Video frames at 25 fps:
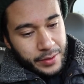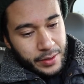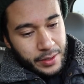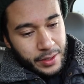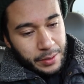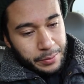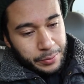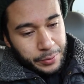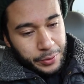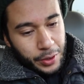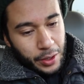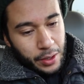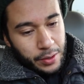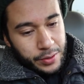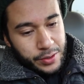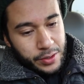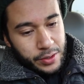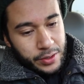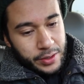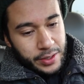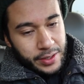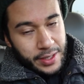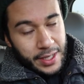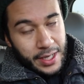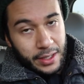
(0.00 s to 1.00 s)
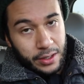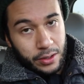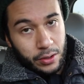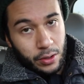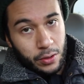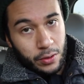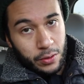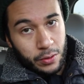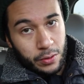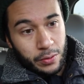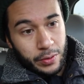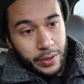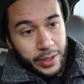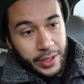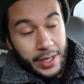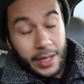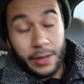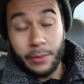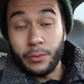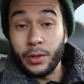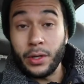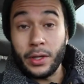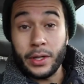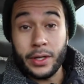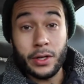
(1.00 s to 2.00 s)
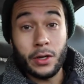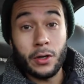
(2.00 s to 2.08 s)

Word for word: I'm closer to that goal. And I really